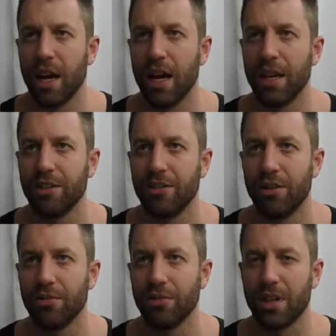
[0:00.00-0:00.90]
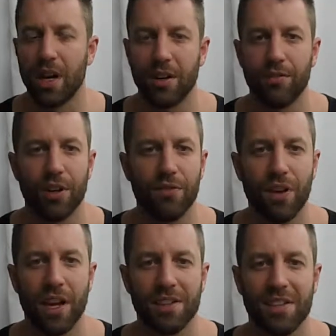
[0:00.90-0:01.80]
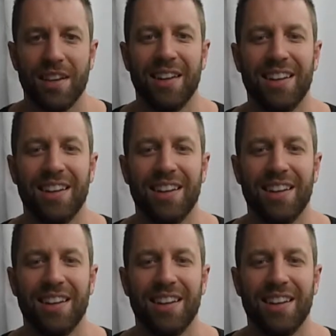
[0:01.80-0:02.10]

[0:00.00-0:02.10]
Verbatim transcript: I don't talk very fast.